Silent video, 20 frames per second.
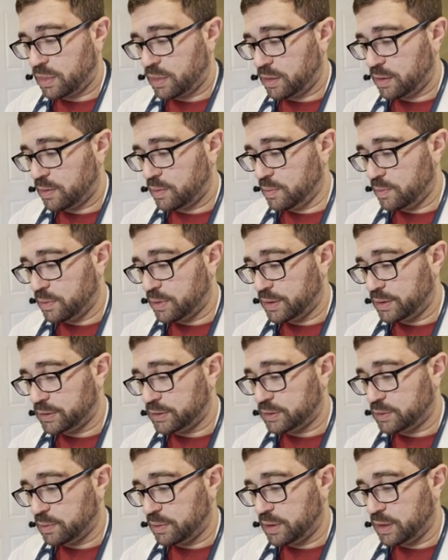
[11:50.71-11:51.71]
What else do
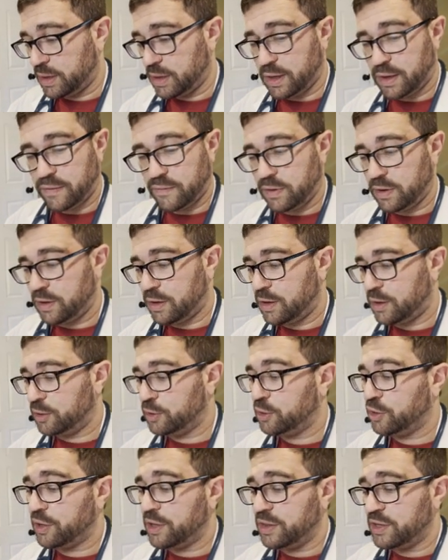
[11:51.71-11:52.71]
we have? Look
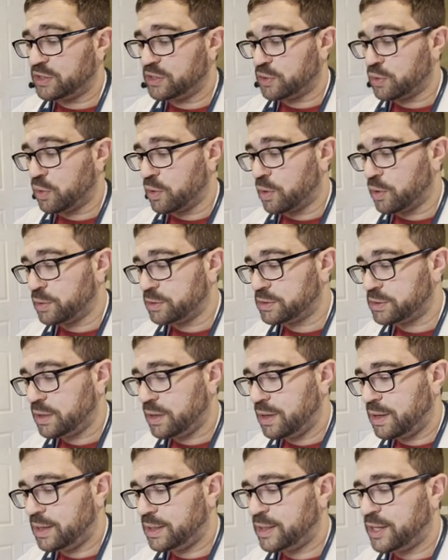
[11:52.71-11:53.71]
at this Tauros.
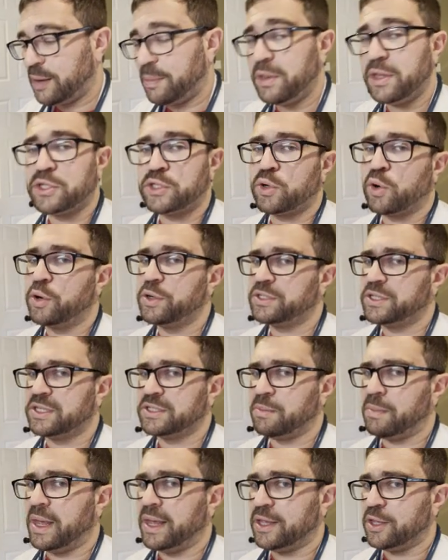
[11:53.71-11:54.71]
Tell me this Tauros doesn't
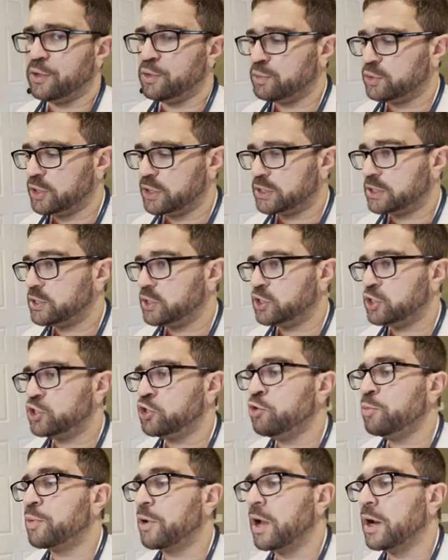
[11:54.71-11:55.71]
make you just
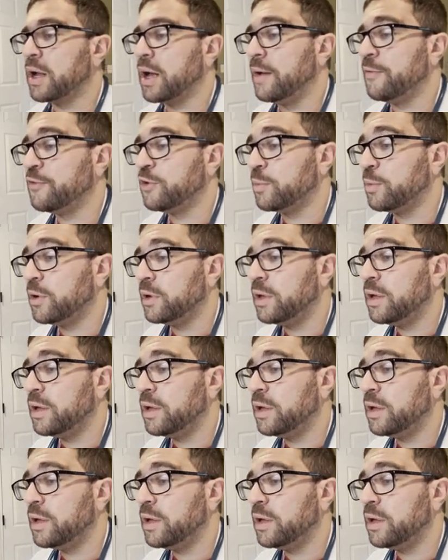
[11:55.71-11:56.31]
super uncomfortable.